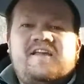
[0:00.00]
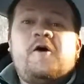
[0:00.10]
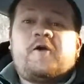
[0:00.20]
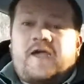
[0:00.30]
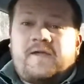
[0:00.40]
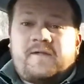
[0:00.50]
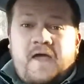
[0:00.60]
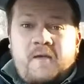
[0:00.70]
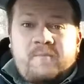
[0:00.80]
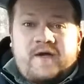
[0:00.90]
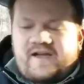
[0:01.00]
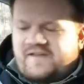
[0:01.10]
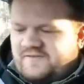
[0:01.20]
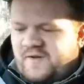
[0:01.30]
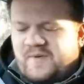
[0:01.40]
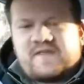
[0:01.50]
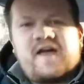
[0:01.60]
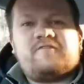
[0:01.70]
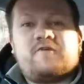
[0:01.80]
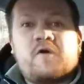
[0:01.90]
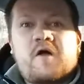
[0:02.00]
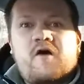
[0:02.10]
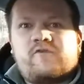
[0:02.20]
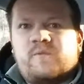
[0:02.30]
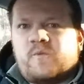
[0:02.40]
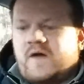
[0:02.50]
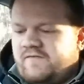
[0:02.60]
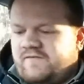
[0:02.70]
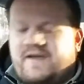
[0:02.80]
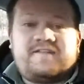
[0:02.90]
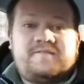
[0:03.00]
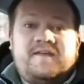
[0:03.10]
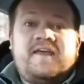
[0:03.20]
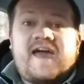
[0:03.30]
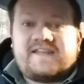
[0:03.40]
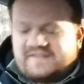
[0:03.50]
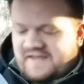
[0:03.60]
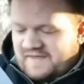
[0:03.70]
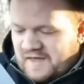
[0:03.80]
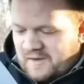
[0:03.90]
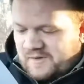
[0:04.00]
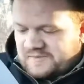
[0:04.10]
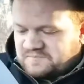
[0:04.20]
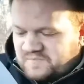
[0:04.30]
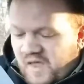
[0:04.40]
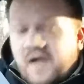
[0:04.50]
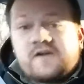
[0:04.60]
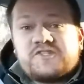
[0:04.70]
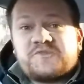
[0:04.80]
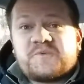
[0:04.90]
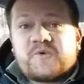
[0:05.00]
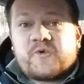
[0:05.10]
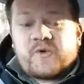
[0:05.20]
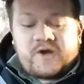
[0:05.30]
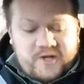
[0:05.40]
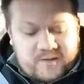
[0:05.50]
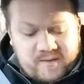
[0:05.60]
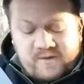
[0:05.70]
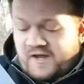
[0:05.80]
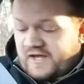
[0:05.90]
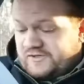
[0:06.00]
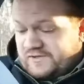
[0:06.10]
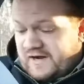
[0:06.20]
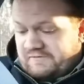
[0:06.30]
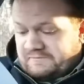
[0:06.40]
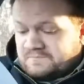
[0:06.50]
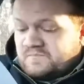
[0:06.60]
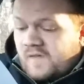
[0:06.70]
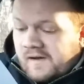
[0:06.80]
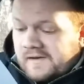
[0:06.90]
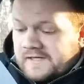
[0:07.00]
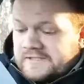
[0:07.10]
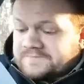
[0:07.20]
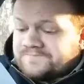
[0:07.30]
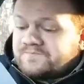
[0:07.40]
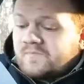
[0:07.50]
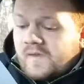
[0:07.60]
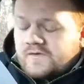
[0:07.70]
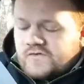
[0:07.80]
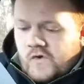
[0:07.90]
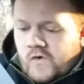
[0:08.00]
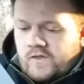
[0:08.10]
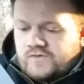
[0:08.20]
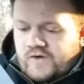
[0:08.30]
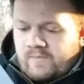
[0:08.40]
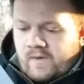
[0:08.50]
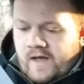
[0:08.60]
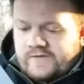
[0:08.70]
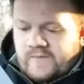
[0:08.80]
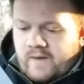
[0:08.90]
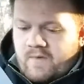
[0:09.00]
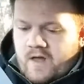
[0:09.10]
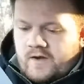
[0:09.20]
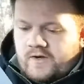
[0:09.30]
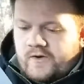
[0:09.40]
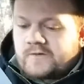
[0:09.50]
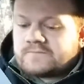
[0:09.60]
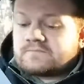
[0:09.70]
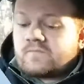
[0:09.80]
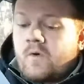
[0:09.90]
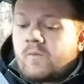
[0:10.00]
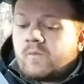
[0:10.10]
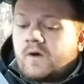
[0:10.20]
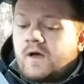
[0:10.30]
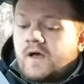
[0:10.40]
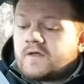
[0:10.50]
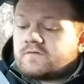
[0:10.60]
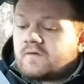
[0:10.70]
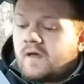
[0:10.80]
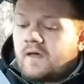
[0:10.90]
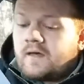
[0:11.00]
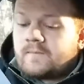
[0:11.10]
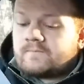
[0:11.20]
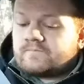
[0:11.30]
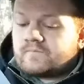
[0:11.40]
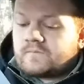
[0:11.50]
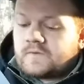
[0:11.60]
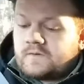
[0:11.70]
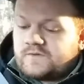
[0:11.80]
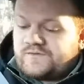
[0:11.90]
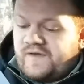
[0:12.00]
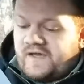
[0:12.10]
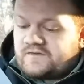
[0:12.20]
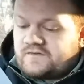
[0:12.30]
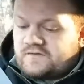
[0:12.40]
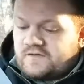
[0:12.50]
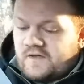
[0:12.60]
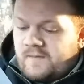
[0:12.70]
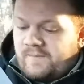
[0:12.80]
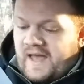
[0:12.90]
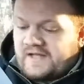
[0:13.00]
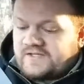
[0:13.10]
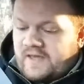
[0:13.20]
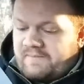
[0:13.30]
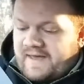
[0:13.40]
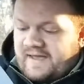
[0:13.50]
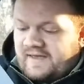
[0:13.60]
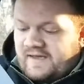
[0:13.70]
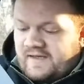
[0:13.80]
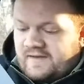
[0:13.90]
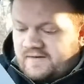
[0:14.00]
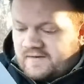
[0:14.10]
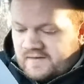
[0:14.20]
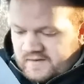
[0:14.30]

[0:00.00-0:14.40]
Okay, I'm back. Sorry about that. Phone call from the wife. Had to take that one. She's wondering where I am. I better get driving. So the drum hotspot monitor was fixed. Patched that back in.